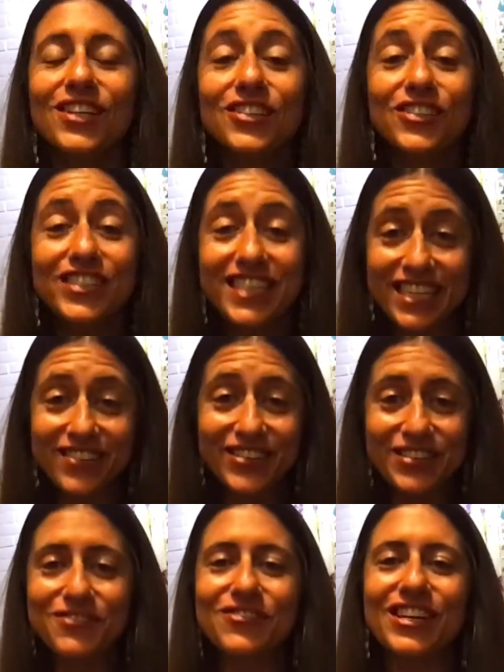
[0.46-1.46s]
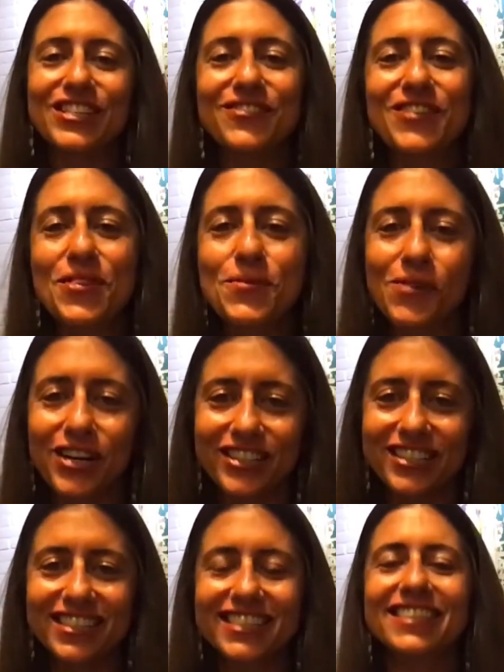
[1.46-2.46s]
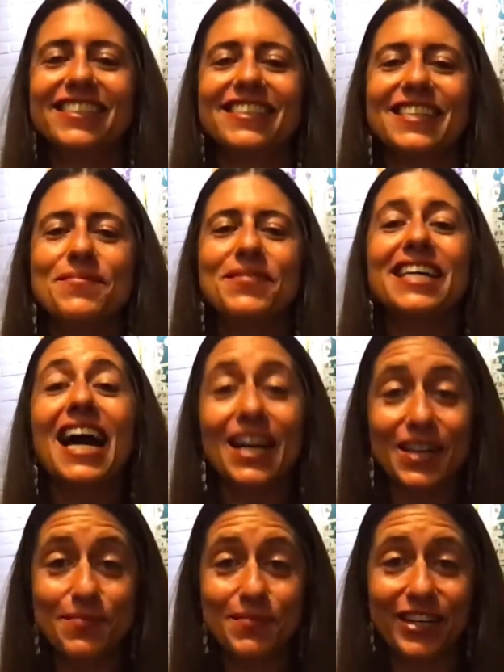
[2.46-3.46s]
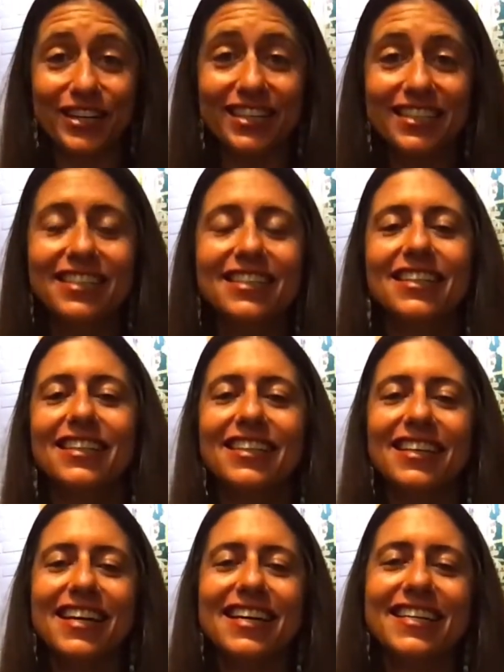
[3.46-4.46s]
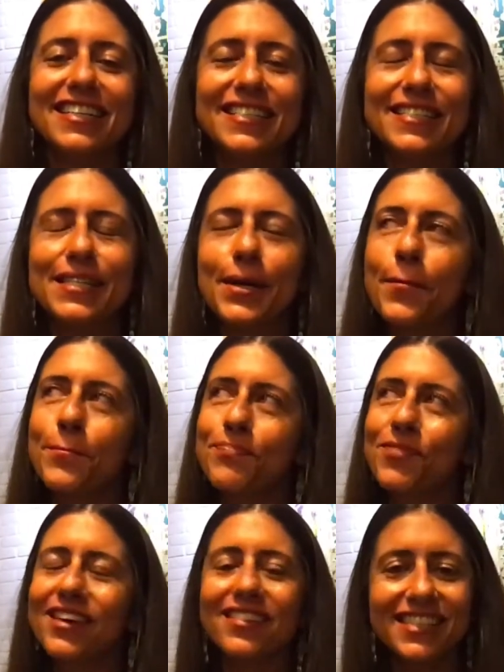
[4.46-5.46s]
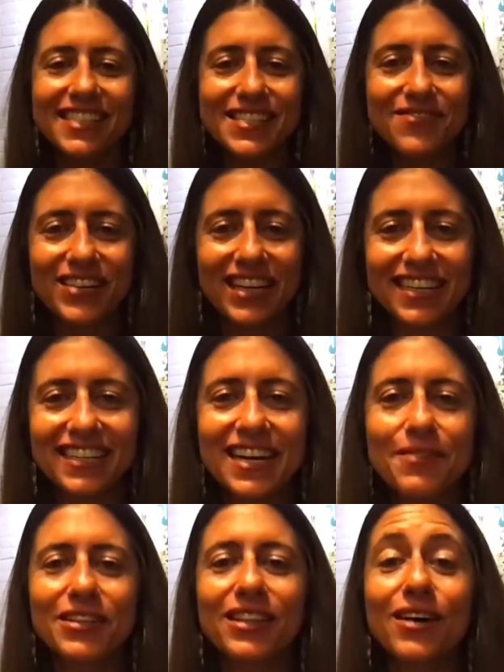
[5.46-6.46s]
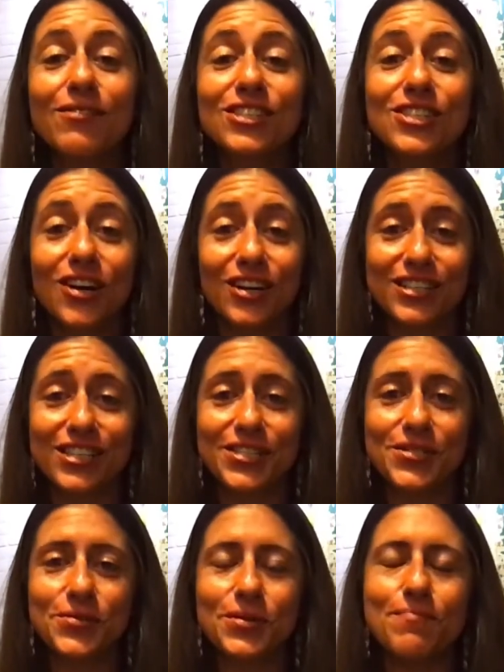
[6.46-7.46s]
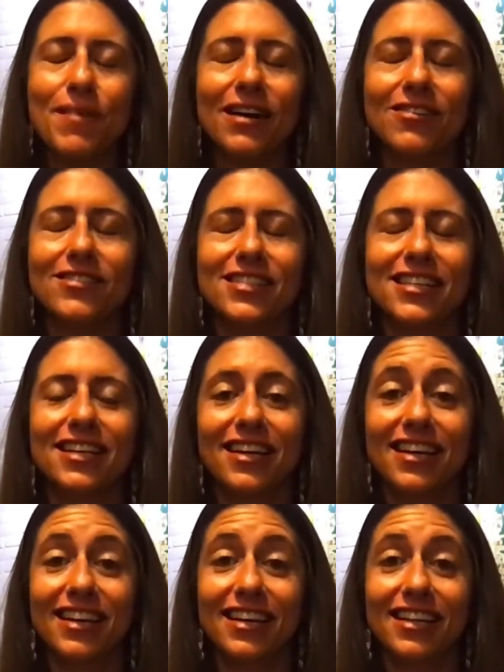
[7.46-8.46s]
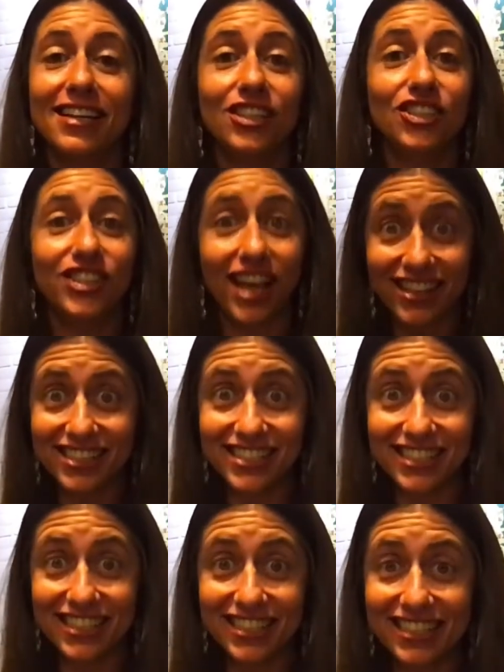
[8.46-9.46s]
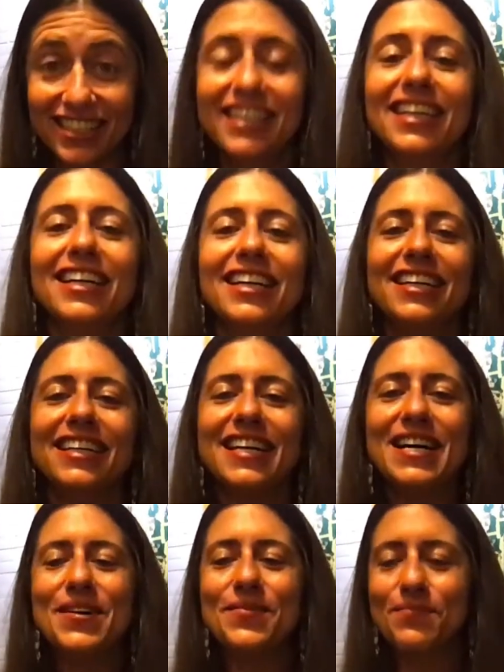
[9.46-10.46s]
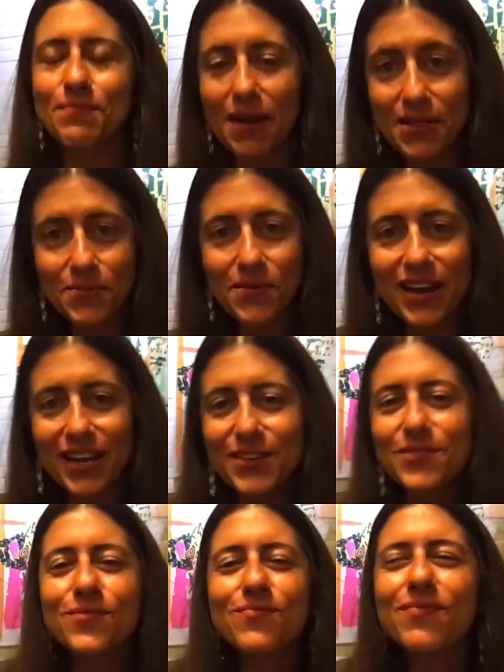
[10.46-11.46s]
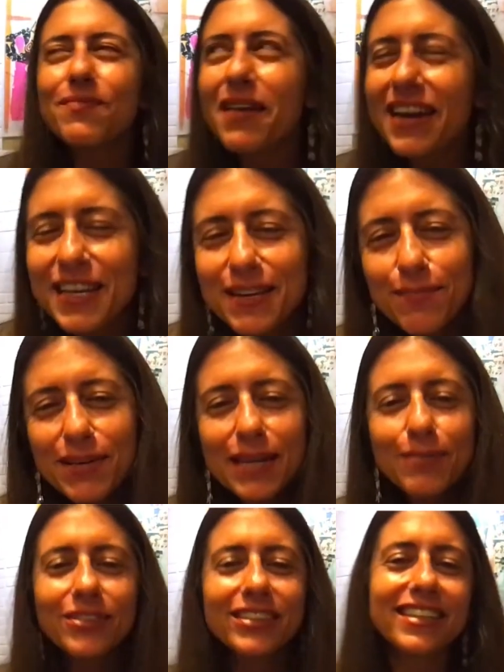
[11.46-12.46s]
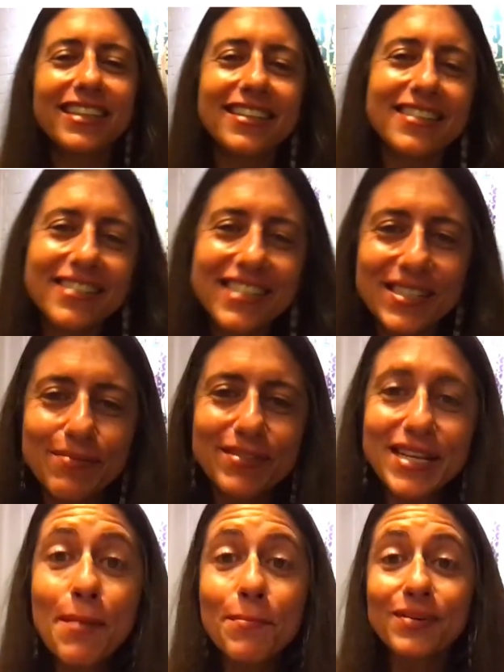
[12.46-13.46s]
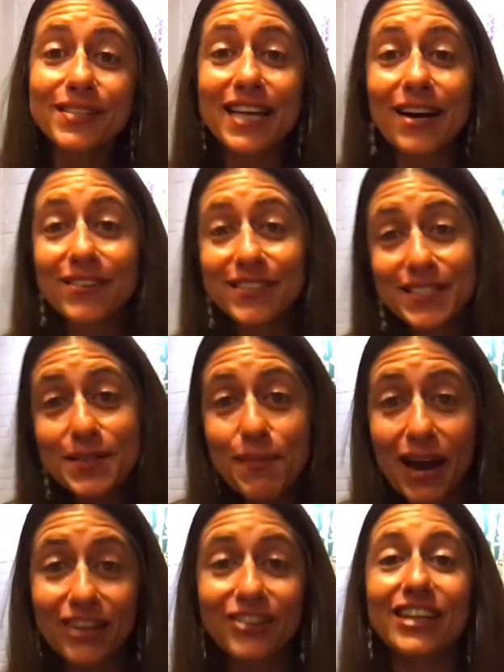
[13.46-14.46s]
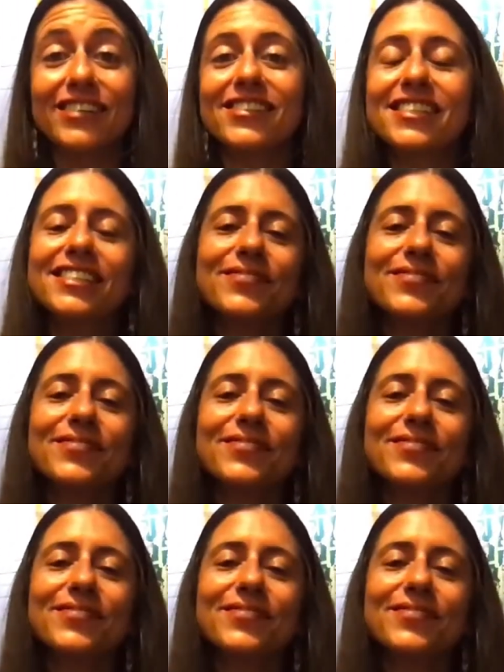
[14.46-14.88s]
Good evening, friends around the world. I'm Kat Kabira, and this evening I would love to talk to you about jealousy. By the way, you might be able to hear some temple sounds in the background.